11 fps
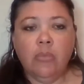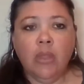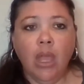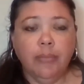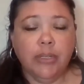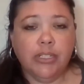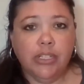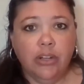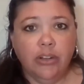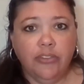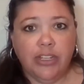Because, um, you
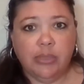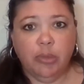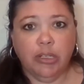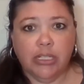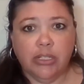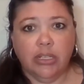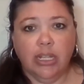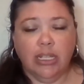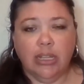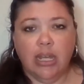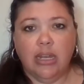know, Facebook is good
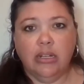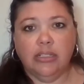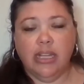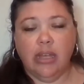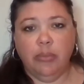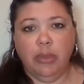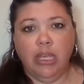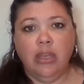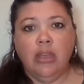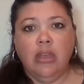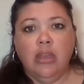like that. It'll tell me
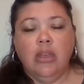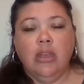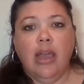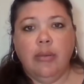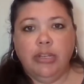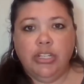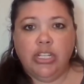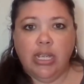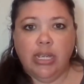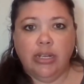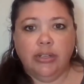how many
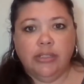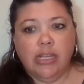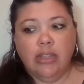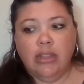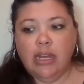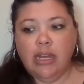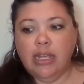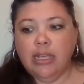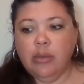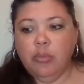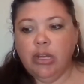shares and then I
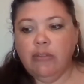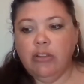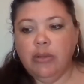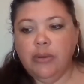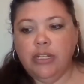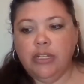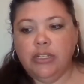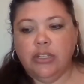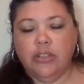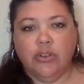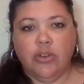can put everyone into
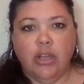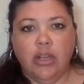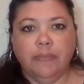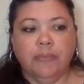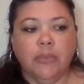the drawing.